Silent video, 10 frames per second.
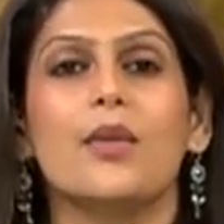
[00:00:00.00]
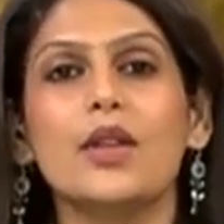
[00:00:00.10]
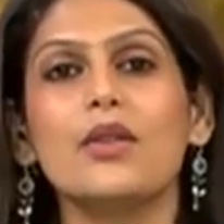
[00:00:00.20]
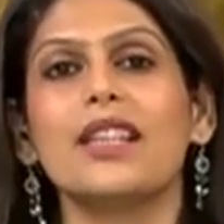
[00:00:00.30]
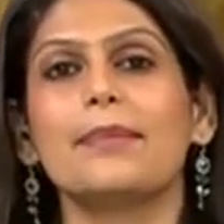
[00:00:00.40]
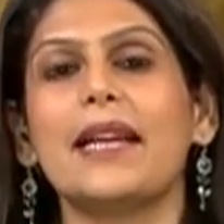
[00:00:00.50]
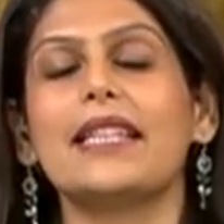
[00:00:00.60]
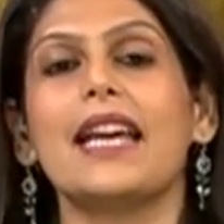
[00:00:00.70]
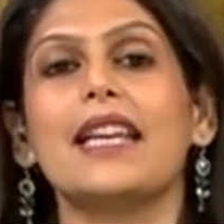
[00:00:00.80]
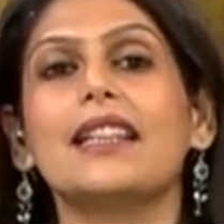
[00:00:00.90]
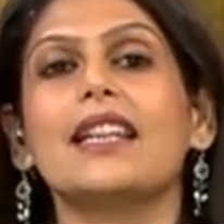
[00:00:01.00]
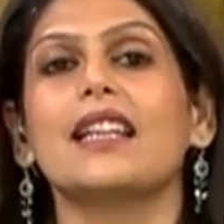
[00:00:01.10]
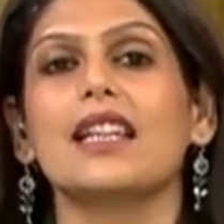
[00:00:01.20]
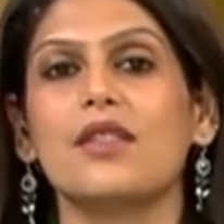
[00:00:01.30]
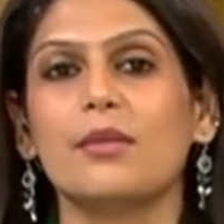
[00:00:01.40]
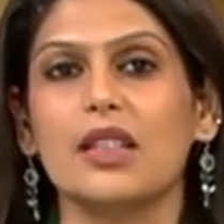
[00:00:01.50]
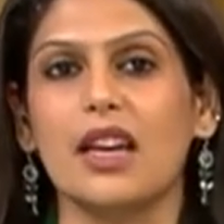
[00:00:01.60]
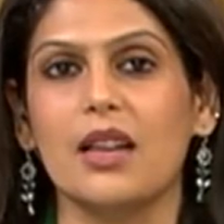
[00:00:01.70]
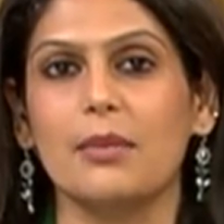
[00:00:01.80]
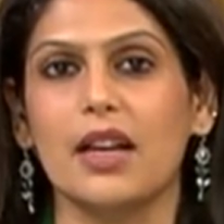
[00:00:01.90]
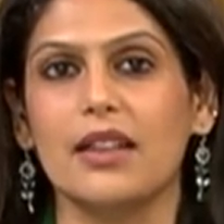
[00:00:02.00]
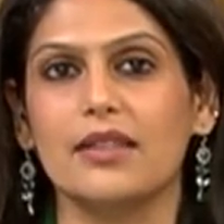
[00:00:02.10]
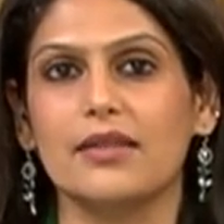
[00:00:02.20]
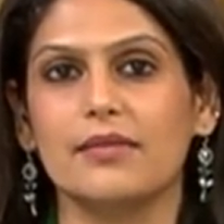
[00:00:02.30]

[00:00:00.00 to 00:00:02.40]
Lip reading: We don't expect anything less from the Taliban.